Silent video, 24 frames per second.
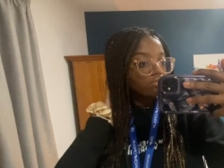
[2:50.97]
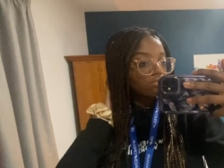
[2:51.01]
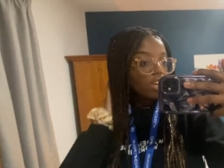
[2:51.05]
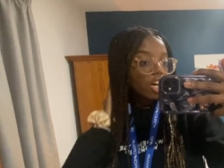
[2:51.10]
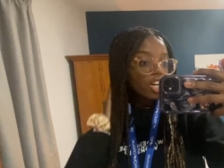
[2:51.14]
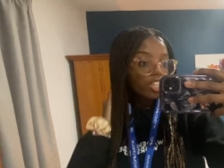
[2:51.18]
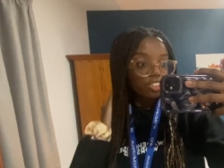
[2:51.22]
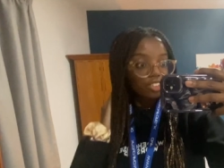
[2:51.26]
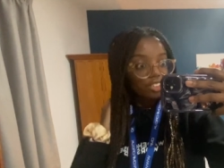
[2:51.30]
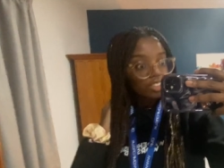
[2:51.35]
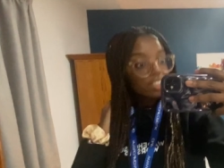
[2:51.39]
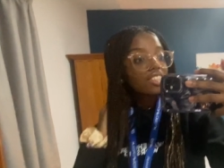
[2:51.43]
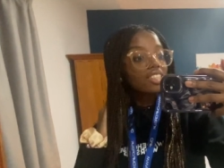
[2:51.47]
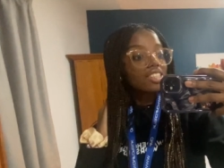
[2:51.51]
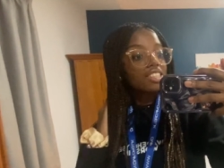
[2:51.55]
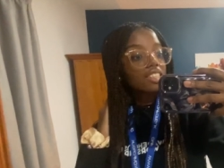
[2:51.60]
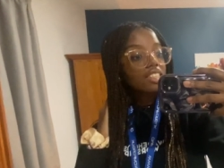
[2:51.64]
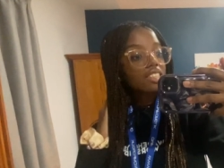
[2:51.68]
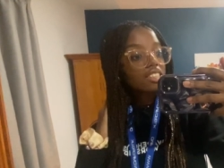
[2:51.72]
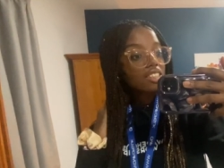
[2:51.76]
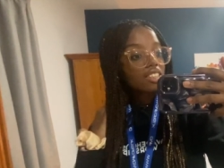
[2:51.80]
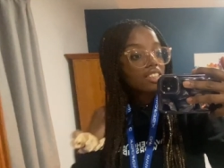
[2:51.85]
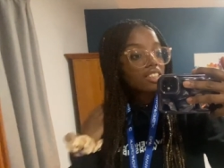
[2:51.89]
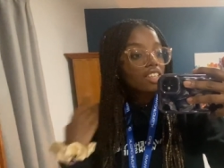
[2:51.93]
a good
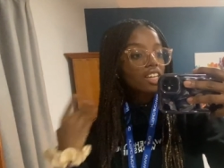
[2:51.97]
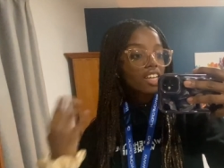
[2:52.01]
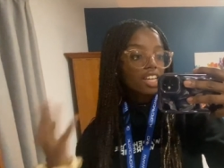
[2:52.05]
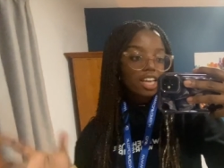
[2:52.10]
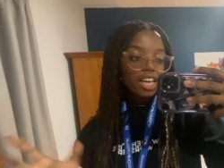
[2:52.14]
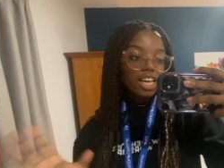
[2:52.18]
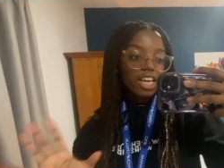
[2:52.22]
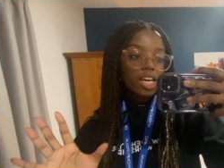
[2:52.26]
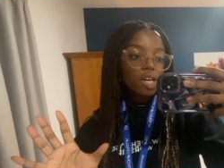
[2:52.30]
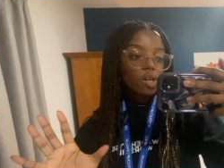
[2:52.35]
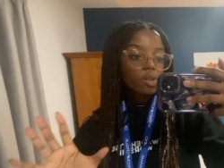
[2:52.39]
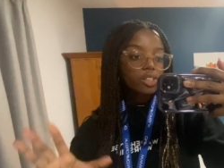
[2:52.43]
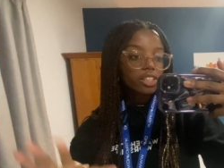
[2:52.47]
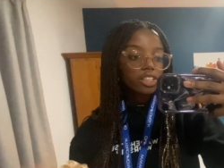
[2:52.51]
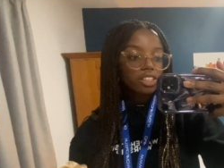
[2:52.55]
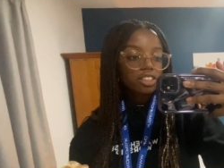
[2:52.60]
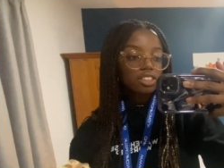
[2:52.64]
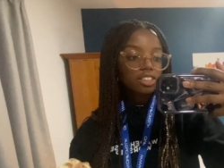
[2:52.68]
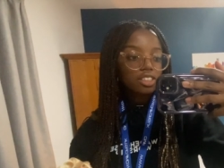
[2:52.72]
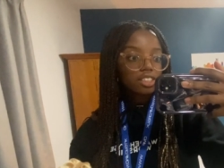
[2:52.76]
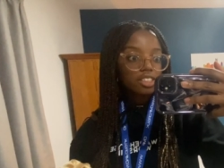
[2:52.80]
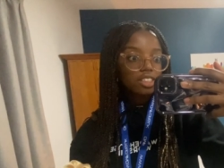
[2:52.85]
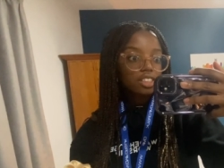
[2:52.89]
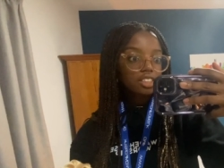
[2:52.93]
decision it was a good
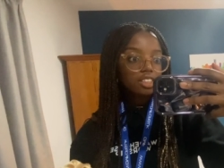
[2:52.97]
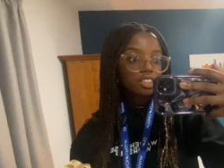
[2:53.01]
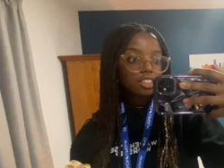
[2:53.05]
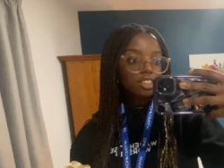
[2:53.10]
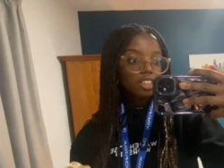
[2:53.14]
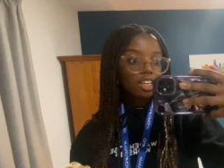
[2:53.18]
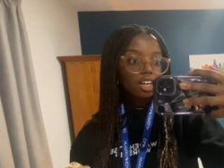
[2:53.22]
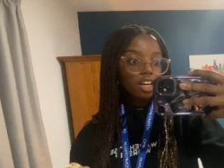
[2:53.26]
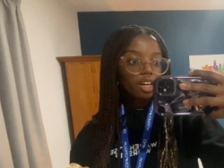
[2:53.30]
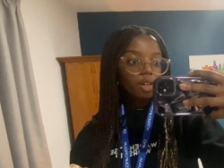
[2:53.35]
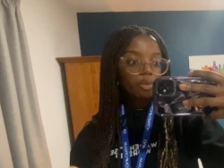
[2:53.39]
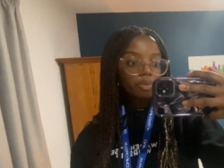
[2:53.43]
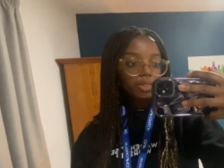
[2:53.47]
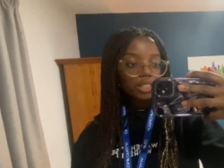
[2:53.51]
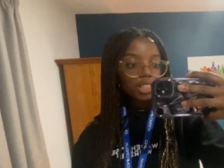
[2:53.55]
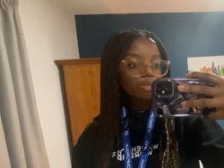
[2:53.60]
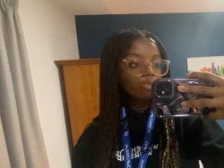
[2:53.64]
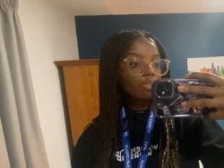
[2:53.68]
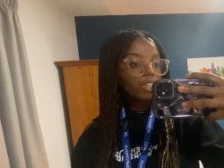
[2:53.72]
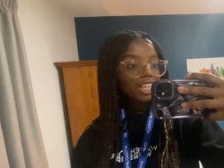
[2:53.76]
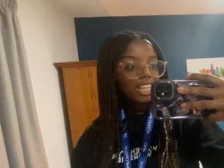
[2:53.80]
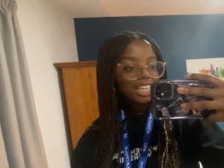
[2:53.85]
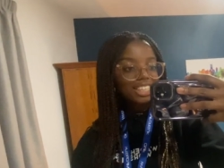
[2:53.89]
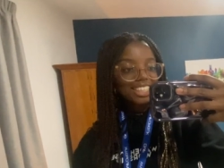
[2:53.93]
decision to come so i'm
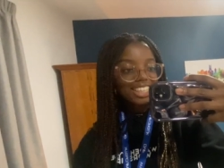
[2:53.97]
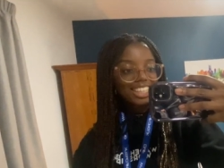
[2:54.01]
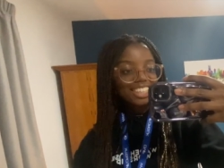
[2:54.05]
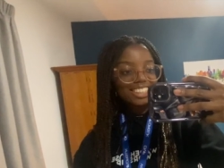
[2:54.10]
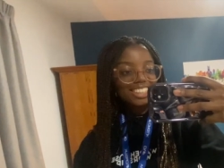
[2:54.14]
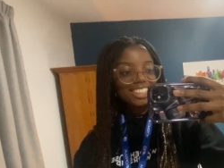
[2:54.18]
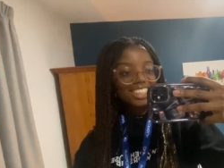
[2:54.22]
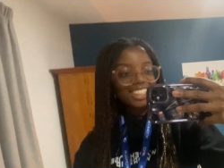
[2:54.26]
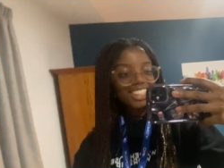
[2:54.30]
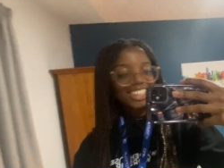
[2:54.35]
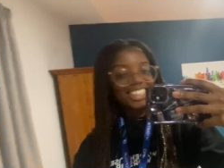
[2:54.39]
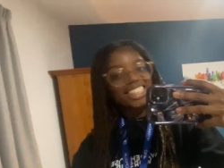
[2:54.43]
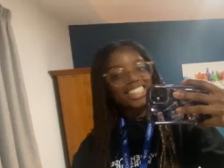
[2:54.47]
really excited